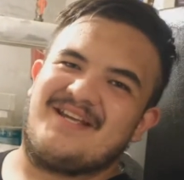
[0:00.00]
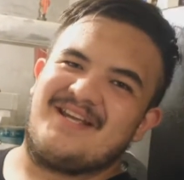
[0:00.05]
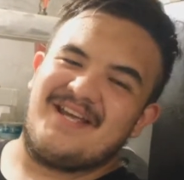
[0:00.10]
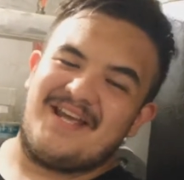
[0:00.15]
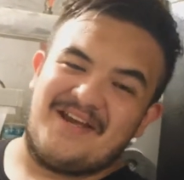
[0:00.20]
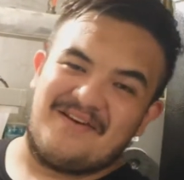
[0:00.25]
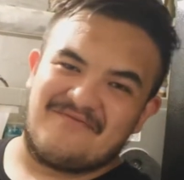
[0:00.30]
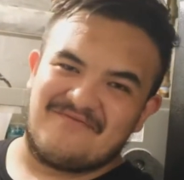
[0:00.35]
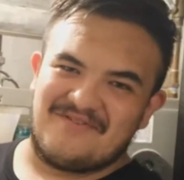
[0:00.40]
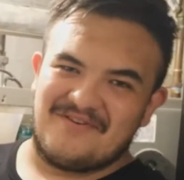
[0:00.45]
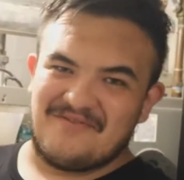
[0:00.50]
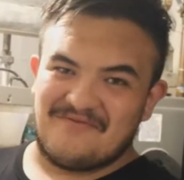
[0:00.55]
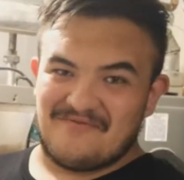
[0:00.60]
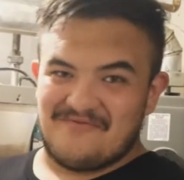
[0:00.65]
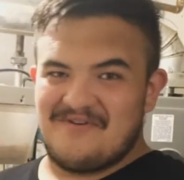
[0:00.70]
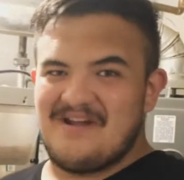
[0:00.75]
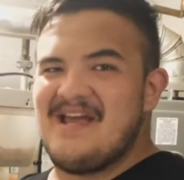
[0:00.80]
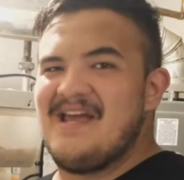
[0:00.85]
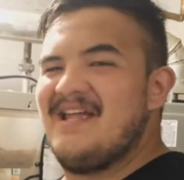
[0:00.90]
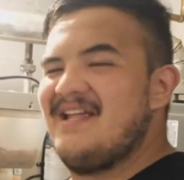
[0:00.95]
every
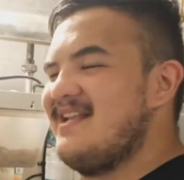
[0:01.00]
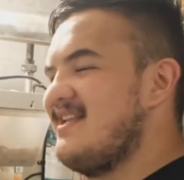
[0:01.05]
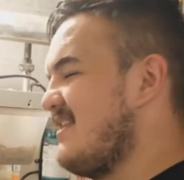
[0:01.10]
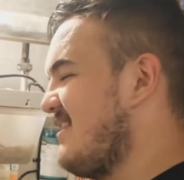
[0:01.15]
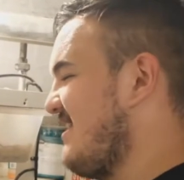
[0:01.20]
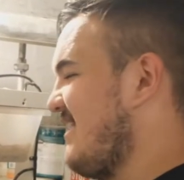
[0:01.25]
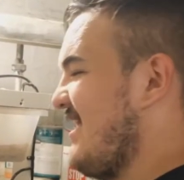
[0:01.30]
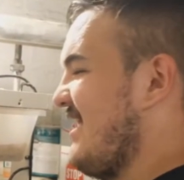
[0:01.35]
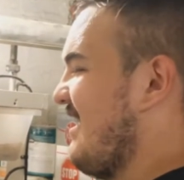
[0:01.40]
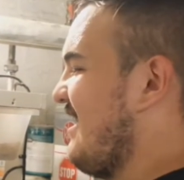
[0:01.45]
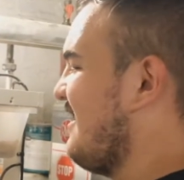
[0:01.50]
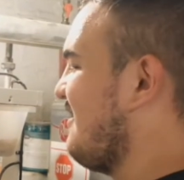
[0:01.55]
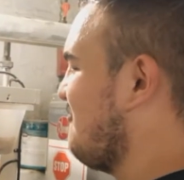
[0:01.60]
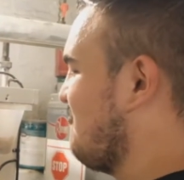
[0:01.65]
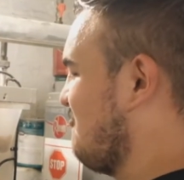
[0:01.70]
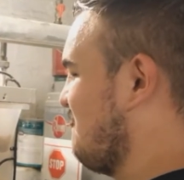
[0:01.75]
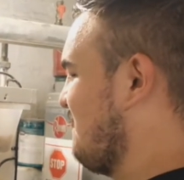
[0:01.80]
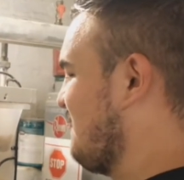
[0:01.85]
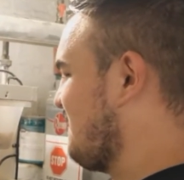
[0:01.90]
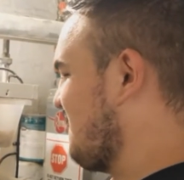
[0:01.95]
rat day,
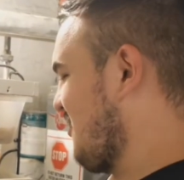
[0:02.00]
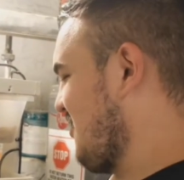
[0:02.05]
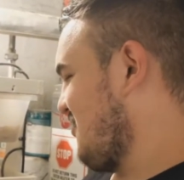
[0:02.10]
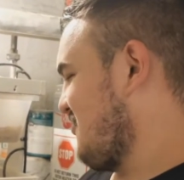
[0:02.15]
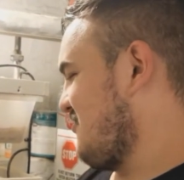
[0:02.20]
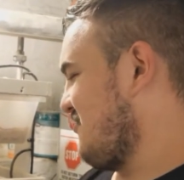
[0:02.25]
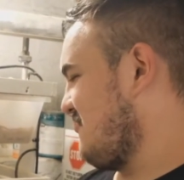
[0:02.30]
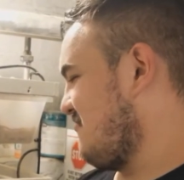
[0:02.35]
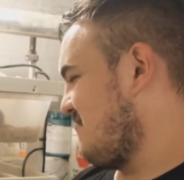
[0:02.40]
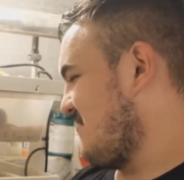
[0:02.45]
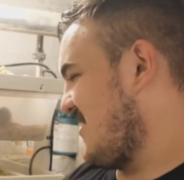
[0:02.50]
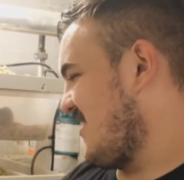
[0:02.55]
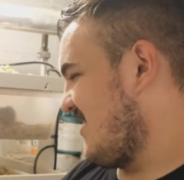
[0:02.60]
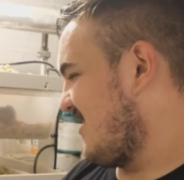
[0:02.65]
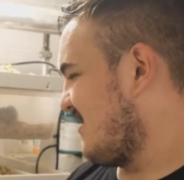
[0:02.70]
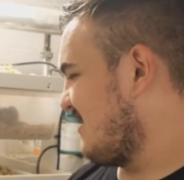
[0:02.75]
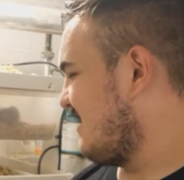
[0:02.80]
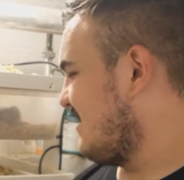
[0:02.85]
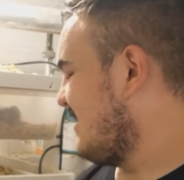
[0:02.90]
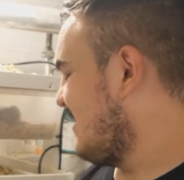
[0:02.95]
when we change all their
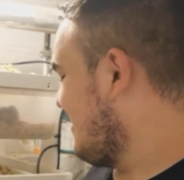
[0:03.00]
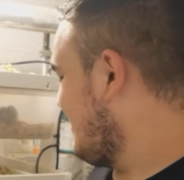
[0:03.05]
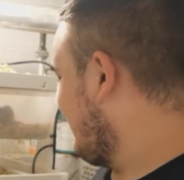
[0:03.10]
beddings,